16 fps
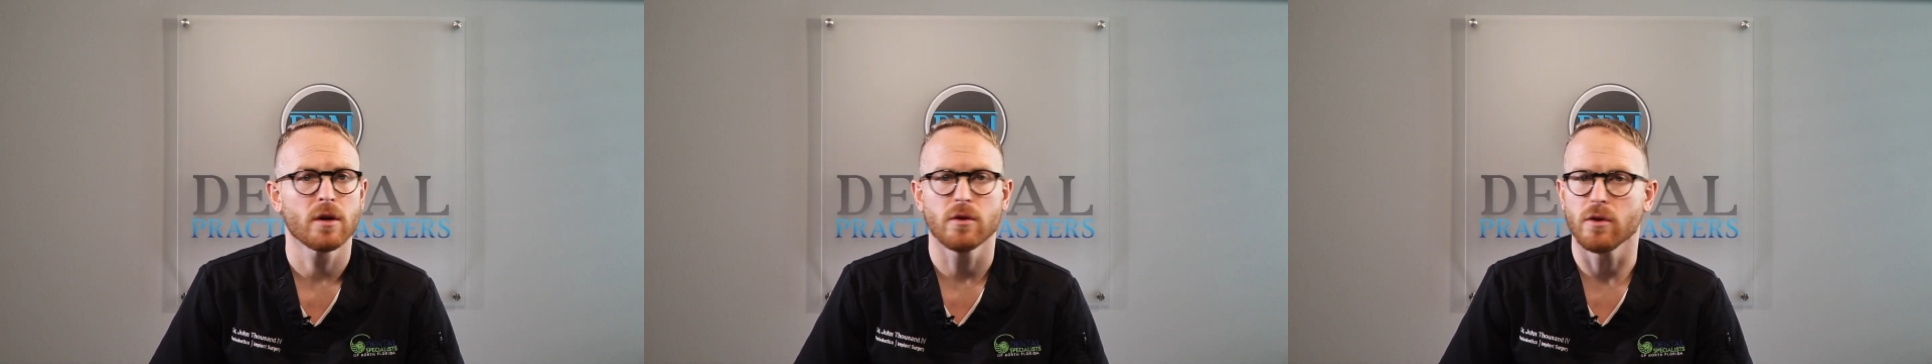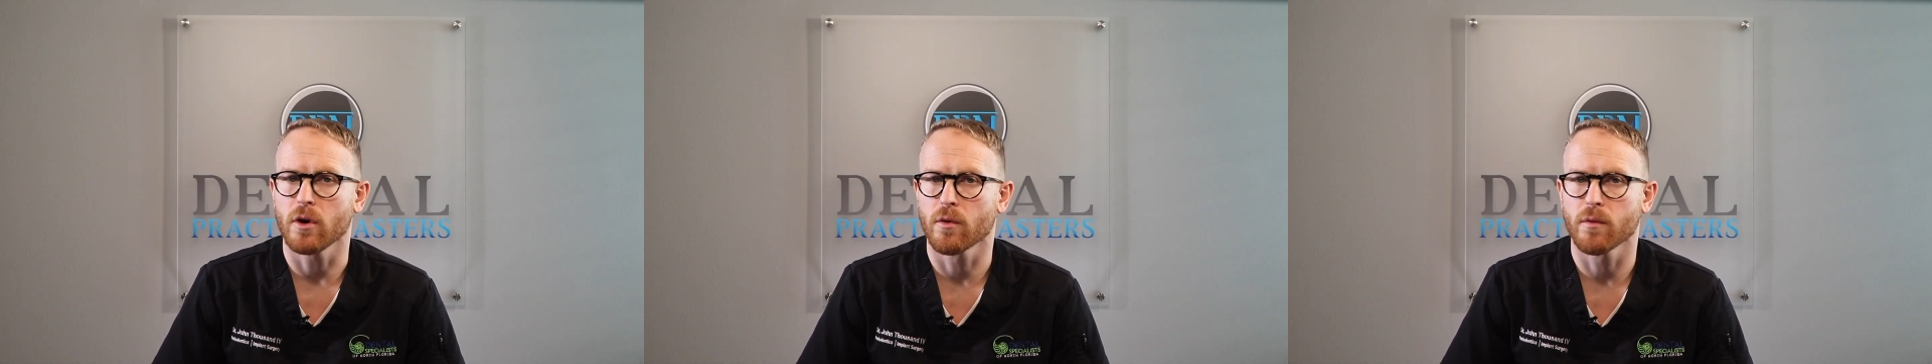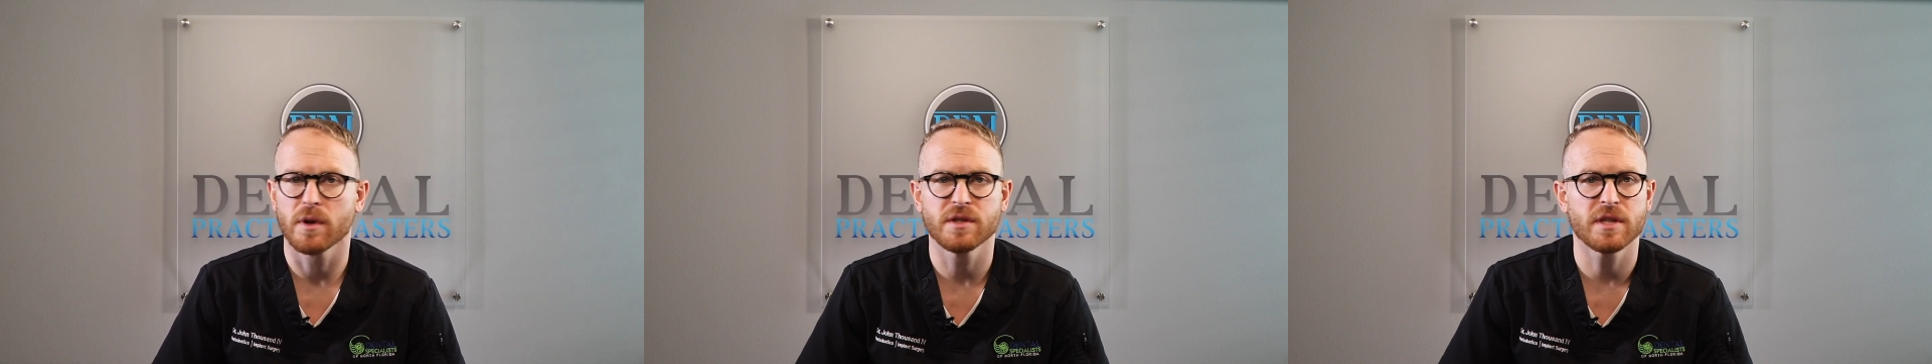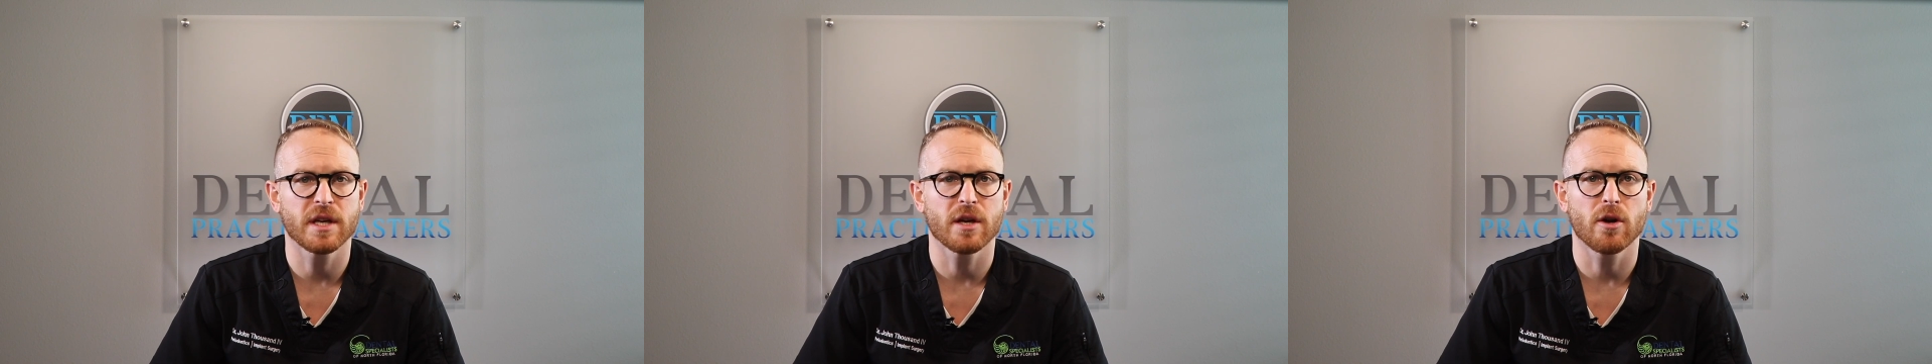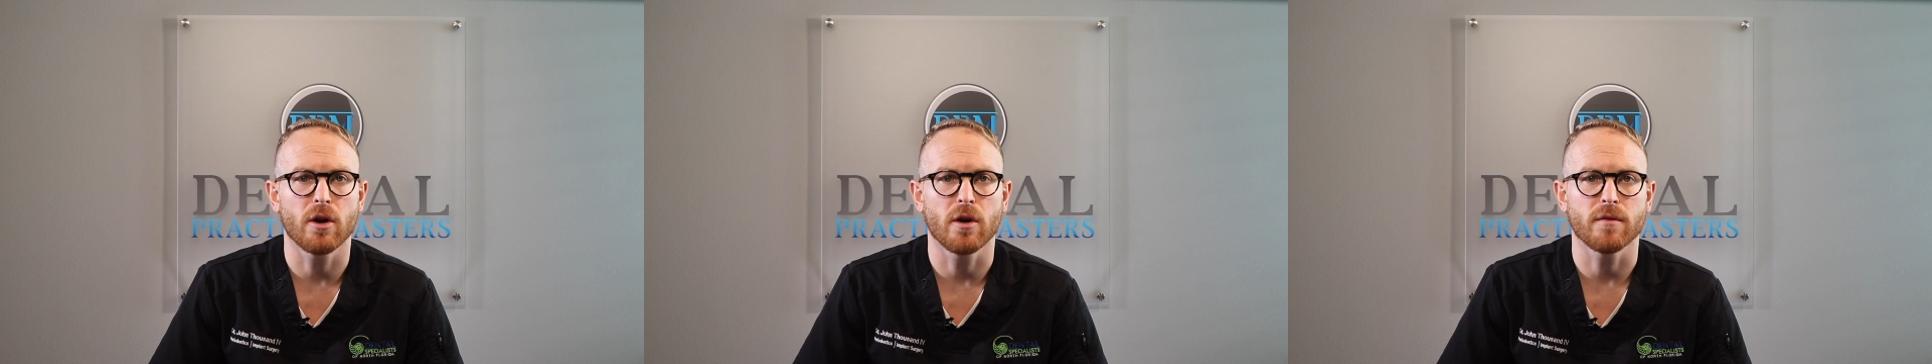No
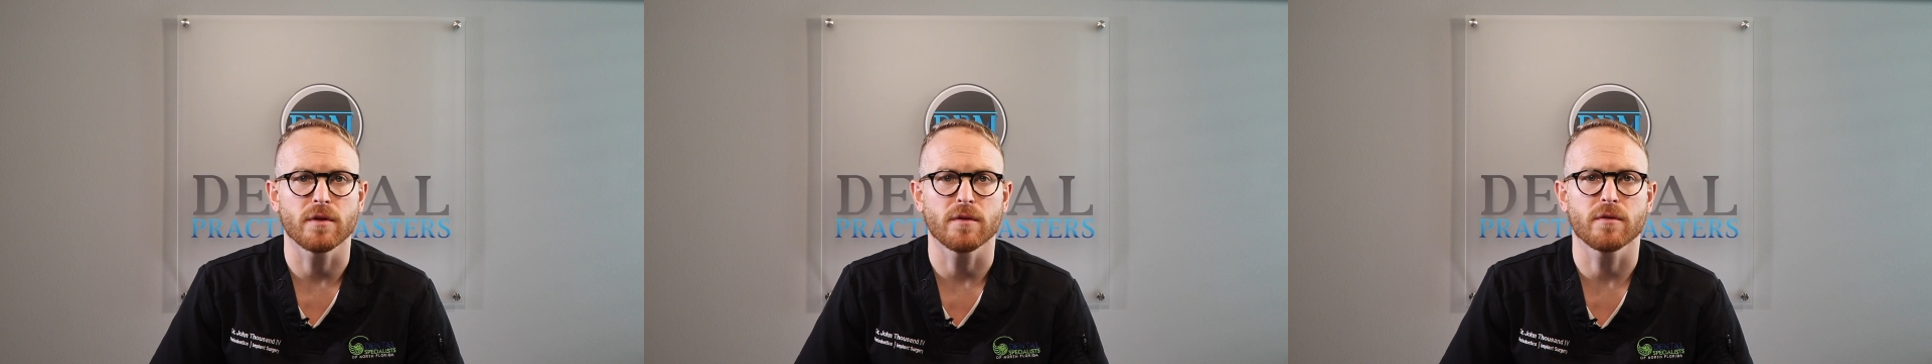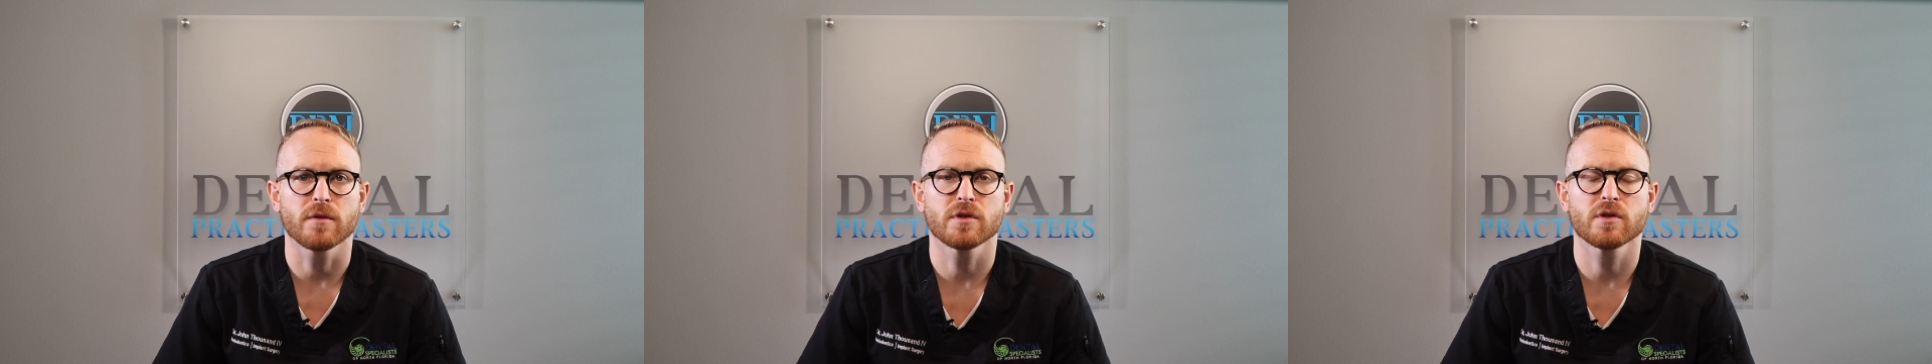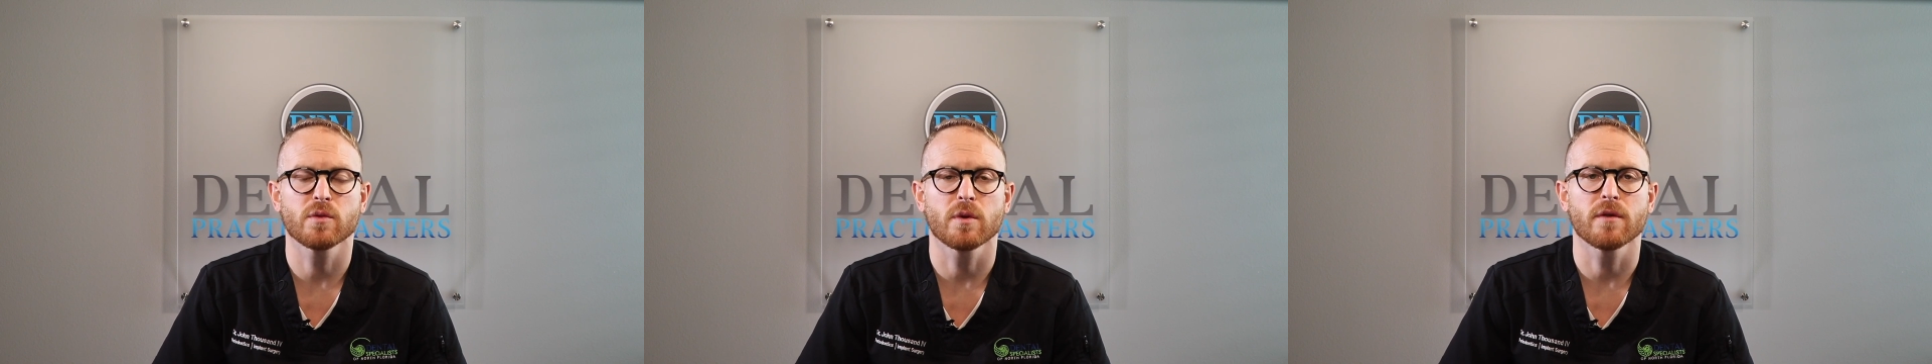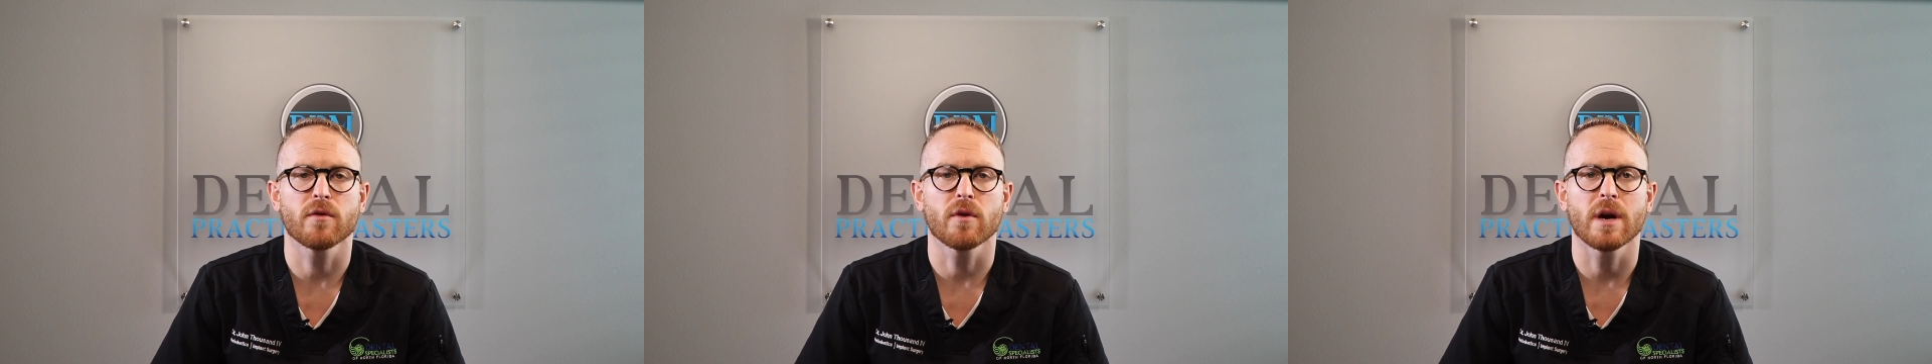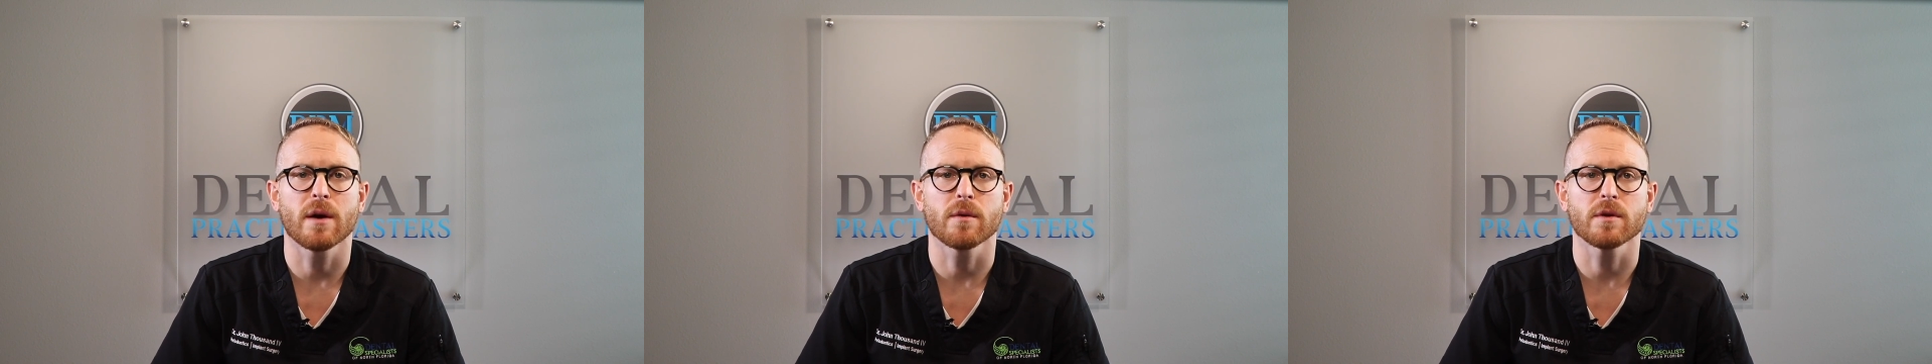rinsing at all for the first
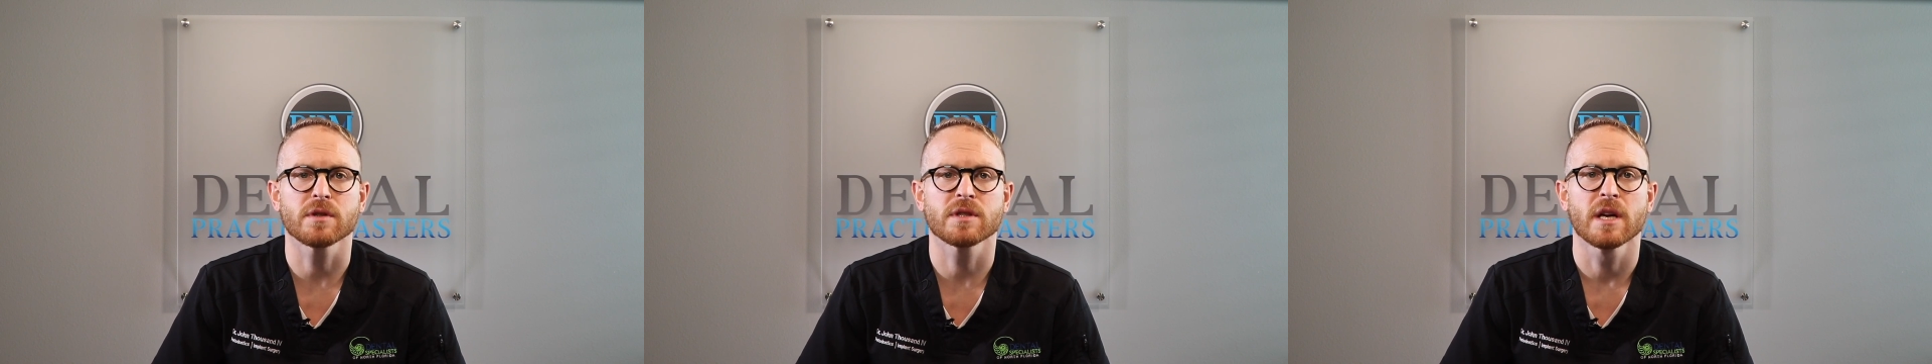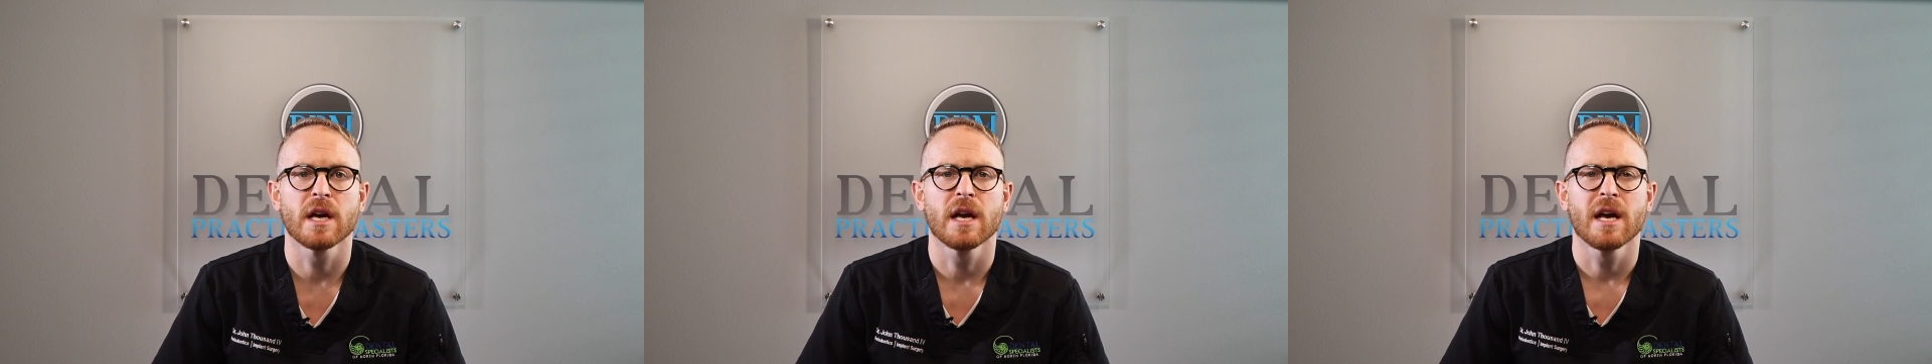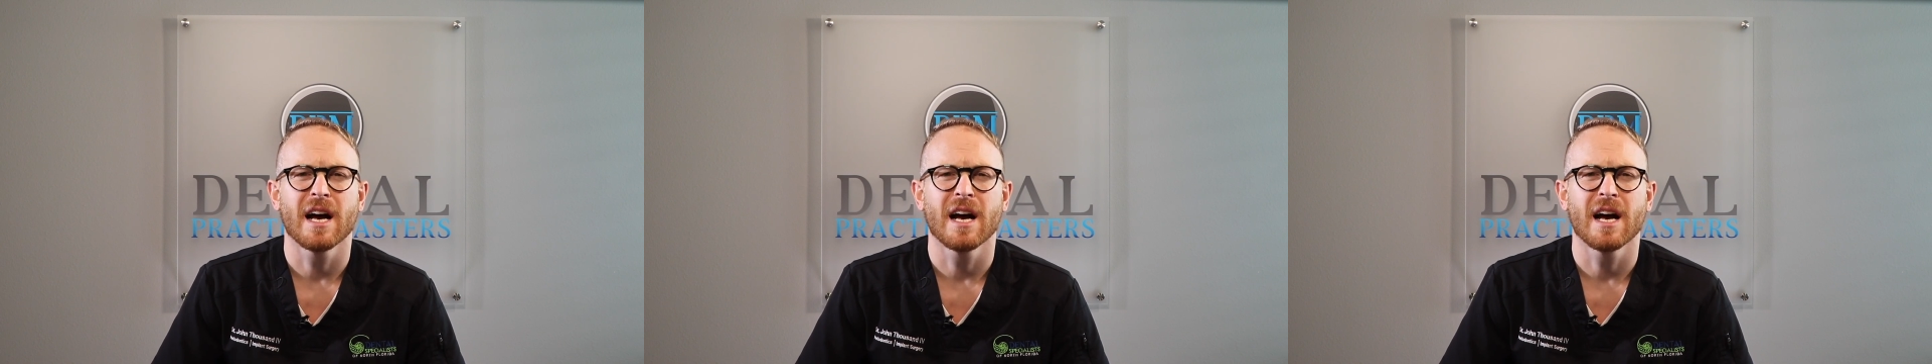24 hours.